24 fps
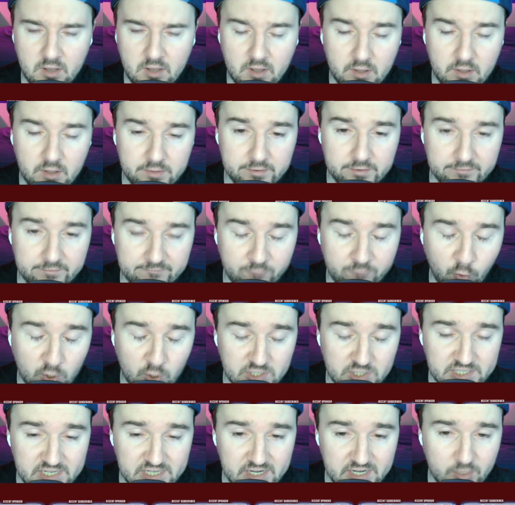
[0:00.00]
They're
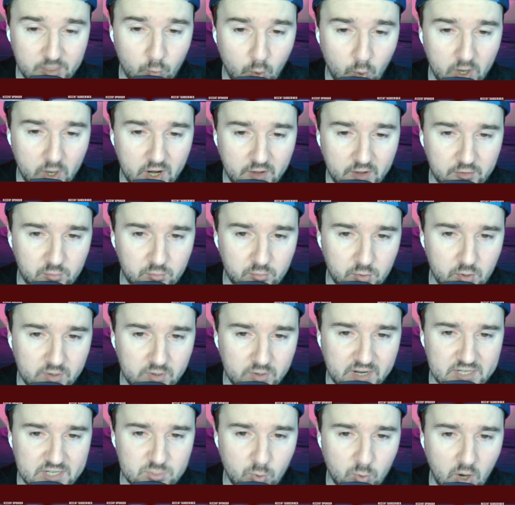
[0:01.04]
14 and one on the road
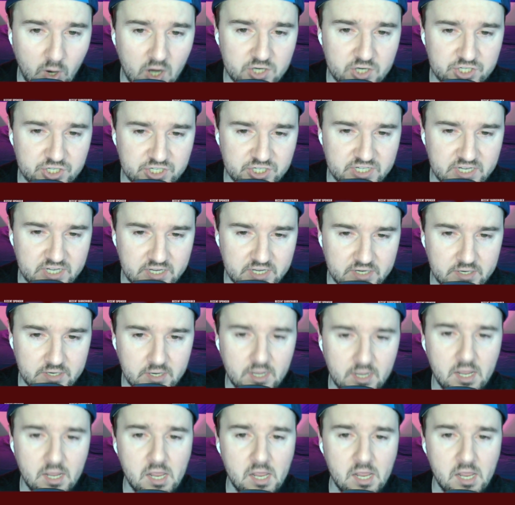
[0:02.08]
against Washington,